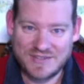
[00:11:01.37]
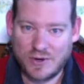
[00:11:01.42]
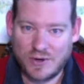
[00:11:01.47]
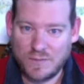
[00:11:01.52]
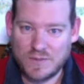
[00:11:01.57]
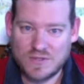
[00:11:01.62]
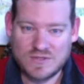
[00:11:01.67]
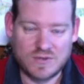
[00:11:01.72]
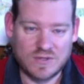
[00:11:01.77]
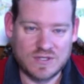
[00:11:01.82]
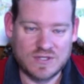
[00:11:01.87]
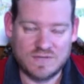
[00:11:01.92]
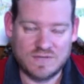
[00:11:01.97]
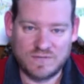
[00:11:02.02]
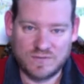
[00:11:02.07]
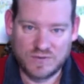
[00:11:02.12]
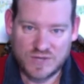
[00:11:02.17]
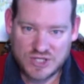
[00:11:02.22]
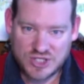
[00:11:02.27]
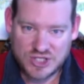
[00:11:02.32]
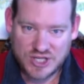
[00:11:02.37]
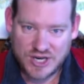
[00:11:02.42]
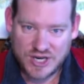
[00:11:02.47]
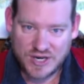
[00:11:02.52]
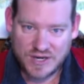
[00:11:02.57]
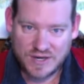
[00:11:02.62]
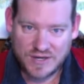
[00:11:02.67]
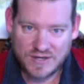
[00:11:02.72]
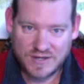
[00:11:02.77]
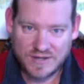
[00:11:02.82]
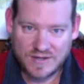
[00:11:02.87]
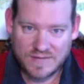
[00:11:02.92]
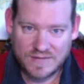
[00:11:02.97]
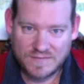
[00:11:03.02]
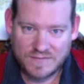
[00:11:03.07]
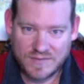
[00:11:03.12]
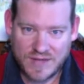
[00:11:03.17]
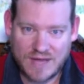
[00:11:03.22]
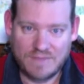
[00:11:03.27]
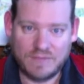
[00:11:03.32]
open source and free share
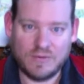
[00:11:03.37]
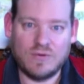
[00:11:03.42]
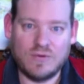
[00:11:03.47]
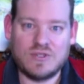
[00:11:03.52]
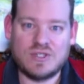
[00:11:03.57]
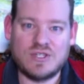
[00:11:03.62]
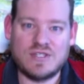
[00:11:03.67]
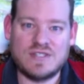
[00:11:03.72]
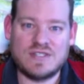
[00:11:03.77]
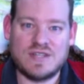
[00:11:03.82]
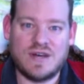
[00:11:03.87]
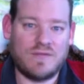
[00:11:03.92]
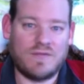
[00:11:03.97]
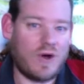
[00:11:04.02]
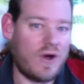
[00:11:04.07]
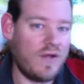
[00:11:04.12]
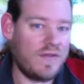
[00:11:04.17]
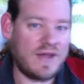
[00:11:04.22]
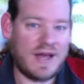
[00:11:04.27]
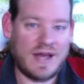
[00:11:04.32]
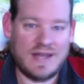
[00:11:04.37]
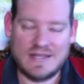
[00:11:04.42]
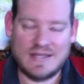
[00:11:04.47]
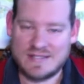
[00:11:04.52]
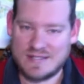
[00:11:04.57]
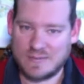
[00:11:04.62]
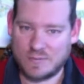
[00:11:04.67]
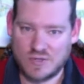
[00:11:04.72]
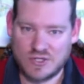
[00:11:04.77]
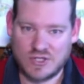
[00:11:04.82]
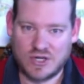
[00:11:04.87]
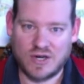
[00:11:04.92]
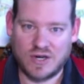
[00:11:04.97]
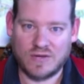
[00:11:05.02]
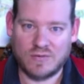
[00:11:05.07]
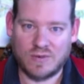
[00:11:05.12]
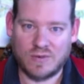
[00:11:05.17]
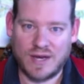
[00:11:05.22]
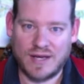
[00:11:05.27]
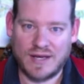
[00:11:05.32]
evolutions of all the ideas that we're starting
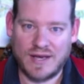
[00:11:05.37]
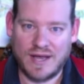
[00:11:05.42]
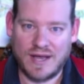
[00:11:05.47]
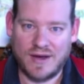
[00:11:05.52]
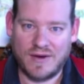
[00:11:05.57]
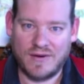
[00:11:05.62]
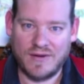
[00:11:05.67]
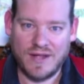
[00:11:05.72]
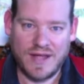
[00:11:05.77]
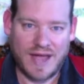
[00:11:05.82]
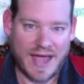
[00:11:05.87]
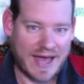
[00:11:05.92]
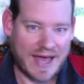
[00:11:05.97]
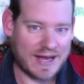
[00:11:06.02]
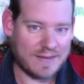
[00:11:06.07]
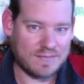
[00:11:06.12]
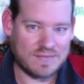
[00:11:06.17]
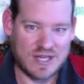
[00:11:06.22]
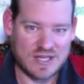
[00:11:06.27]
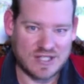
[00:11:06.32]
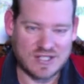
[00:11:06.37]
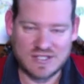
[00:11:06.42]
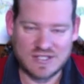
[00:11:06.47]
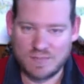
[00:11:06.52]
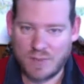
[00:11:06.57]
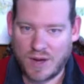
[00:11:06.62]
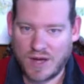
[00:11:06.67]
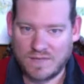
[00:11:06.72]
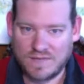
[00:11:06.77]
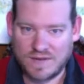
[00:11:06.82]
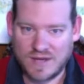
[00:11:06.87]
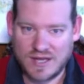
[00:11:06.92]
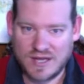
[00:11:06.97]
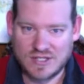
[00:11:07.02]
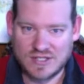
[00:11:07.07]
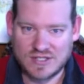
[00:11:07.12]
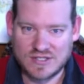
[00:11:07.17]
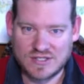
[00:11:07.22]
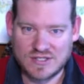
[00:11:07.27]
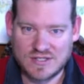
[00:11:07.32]
right now, adaptations,
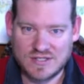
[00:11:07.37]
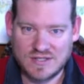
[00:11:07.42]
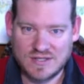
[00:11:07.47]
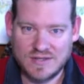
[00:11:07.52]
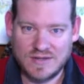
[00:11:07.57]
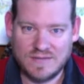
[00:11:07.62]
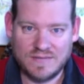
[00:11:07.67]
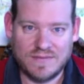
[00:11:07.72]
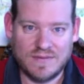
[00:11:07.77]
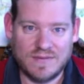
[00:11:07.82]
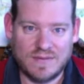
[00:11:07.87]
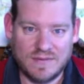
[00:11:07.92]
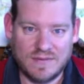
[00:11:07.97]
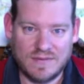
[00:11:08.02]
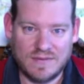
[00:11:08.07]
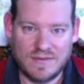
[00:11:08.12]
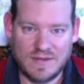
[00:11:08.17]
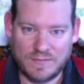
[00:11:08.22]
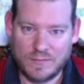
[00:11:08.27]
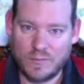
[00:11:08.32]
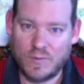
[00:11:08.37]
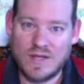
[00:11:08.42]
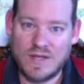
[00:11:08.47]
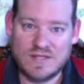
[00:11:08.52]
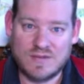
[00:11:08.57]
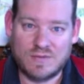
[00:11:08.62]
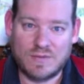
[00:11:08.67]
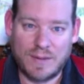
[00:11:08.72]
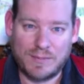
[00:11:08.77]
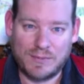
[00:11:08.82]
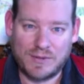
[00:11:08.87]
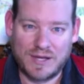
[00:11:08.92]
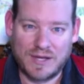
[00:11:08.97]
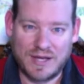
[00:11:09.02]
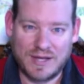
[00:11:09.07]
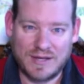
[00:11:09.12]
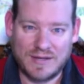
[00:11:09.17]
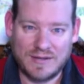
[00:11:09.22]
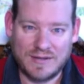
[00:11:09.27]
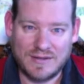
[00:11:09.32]
modifications, different ways to
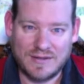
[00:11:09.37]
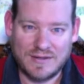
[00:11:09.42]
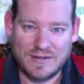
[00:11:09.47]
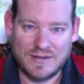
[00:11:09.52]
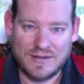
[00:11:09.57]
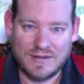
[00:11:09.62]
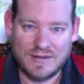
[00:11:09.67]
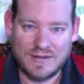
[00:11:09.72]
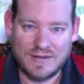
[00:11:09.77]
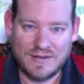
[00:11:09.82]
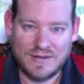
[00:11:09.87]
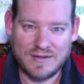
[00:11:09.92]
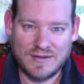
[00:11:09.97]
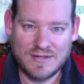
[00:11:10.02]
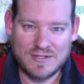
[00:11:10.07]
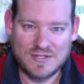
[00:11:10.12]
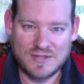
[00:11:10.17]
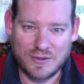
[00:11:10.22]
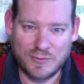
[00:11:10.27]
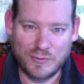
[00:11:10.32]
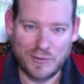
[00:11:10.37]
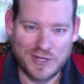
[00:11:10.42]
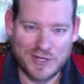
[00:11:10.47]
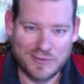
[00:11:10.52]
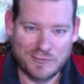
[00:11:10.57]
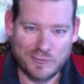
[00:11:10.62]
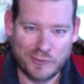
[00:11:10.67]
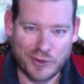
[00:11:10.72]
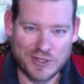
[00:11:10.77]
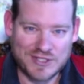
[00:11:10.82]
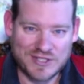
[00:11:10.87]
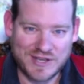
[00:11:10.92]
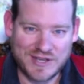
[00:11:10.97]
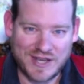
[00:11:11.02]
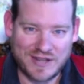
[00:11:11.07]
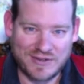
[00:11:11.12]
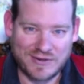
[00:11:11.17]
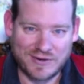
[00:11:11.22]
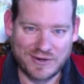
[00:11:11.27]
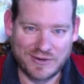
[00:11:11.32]
replicate so that we can work
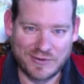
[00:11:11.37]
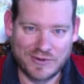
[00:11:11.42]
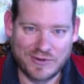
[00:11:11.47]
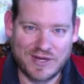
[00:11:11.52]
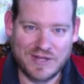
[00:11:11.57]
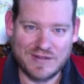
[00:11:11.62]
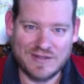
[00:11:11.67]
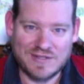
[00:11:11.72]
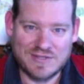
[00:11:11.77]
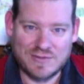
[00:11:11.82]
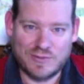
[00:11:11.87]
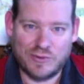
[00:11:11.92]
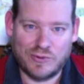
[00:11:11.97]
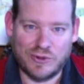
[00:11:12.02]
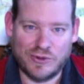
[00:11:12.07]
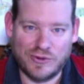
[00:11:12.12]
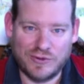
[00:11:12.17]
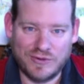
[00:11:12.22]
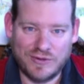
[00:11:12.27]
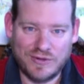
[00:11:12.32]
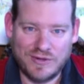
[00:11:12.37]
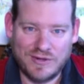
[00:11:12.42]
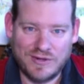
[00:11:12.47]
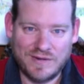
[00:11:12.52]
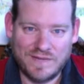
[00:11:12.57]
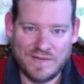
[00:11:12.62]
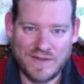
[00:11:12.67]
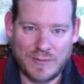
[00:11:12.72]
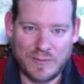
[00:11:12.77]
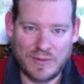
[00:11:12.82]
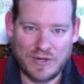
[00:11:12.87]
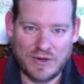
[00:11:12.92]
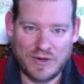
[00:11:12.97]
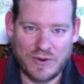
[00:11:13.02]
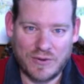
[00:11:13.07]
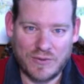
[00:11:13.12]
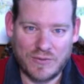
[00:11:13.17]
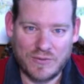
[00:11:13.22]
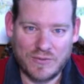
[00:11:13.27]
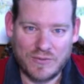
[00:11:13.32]
together on creating this world that we know